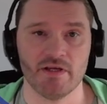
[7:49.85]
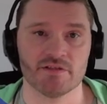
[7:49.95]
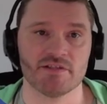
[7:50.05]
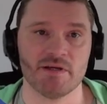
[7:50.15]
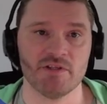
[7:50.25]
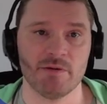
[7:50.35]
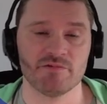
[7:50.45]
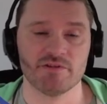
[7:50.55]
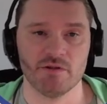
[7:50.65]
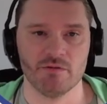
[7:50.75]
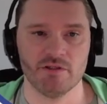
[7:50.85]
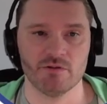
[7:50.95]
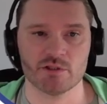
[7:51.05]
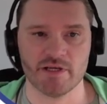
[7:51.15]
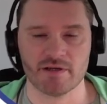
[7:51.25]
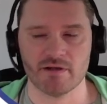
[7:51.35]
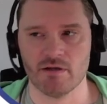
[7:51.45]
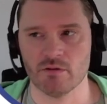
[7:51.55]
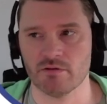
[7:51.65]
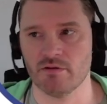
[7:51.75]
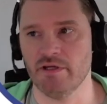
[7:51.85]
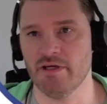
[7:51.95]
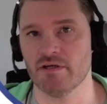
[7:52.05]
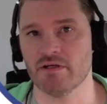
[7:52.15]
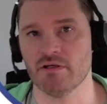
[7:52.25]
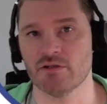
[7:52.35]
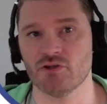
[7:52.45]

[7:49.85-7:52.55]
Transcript: Sometimes you need to check out their